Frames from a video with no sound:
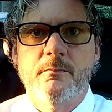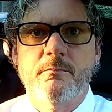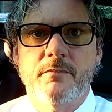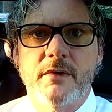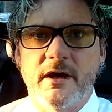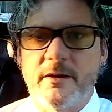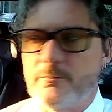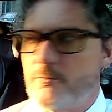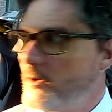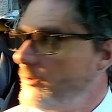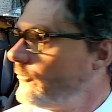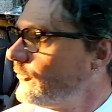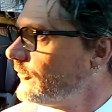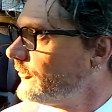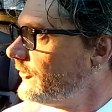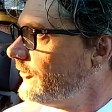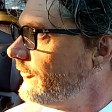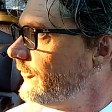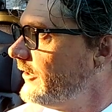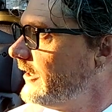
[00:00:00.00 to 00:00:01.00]
But what we're
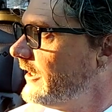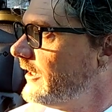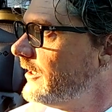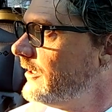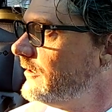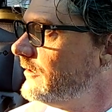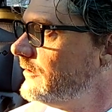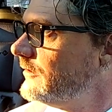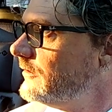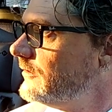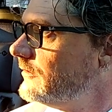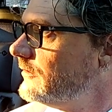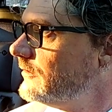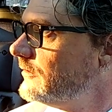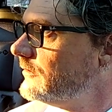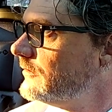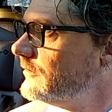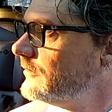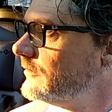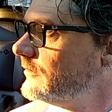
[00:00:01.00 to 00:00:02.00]
going
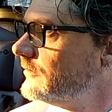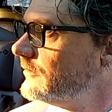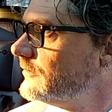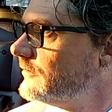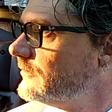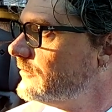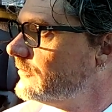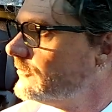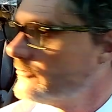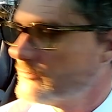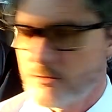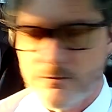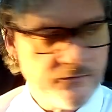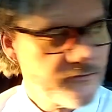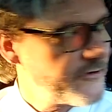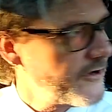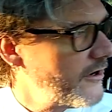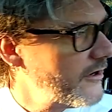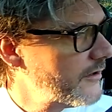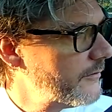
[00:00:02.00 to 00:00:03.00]
to
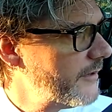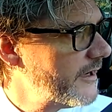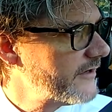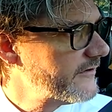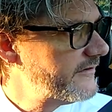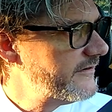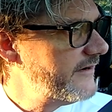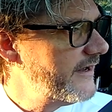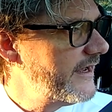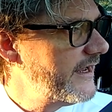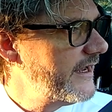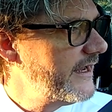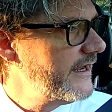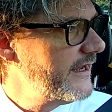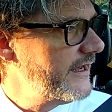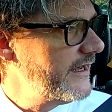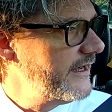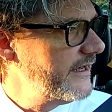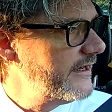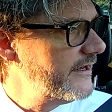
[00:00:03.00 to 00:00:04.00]
talk about today
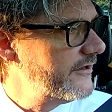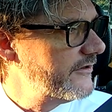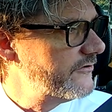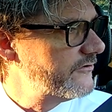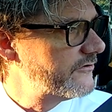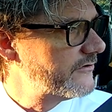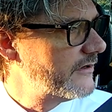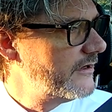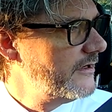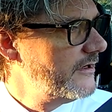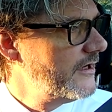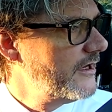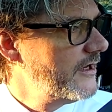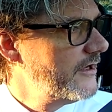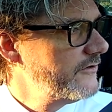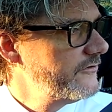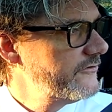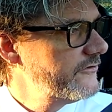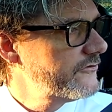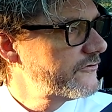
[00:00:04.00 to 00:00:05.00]
is
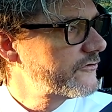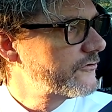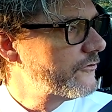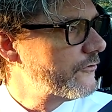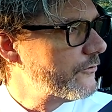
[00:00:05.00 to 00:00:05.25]
just